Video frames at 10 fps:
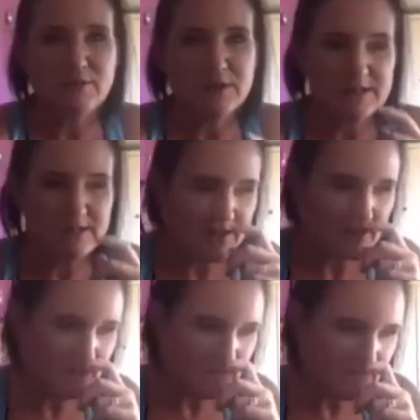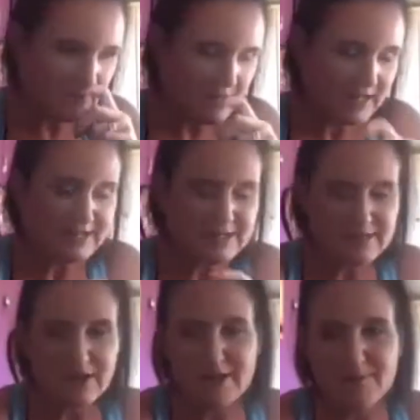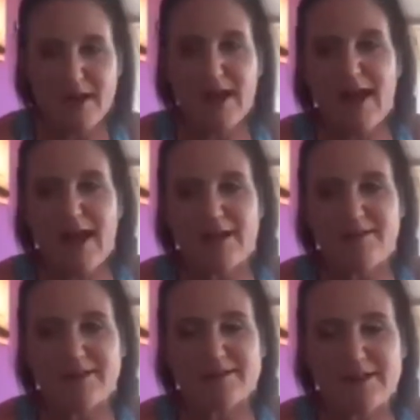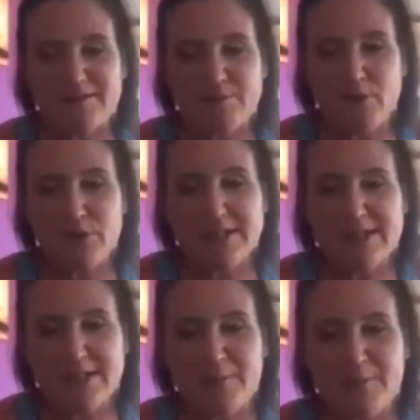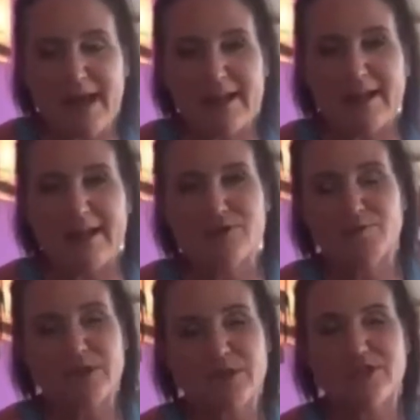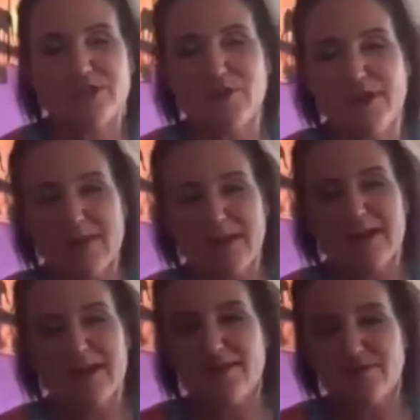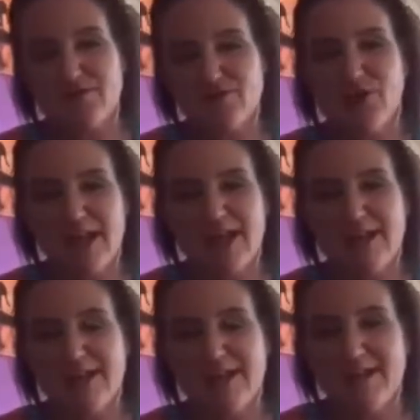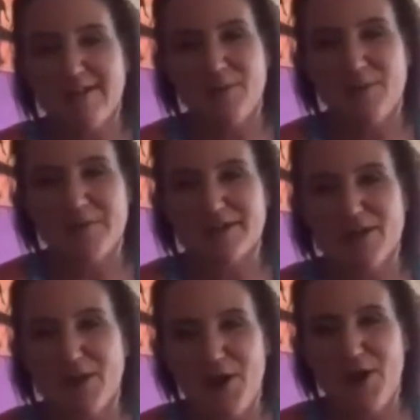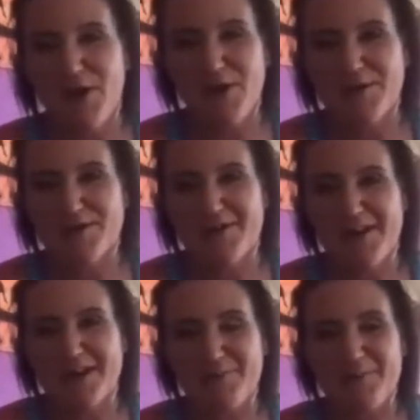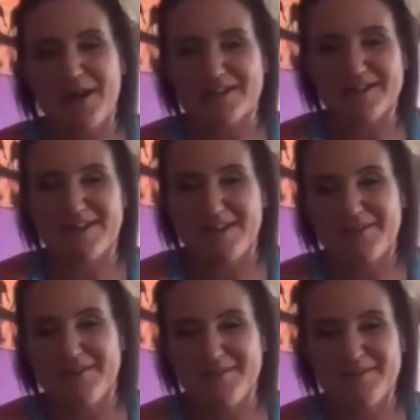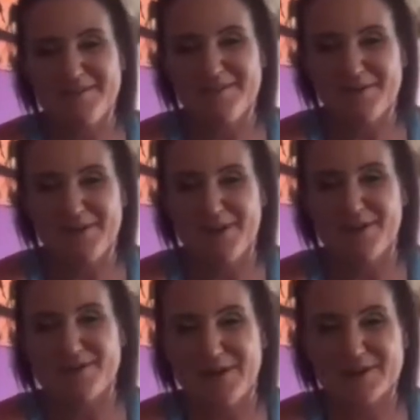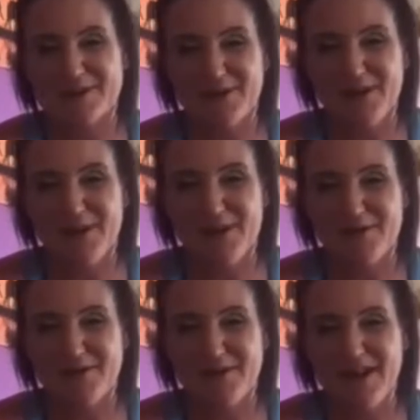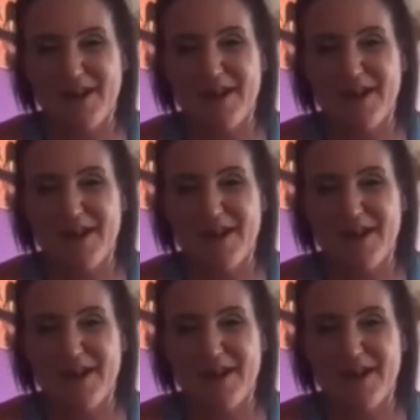do this last time, and instead of putting it in a bag, I just put it straight back into the trolley, and then I went back to the car, and I bagged it in when I got back to the car.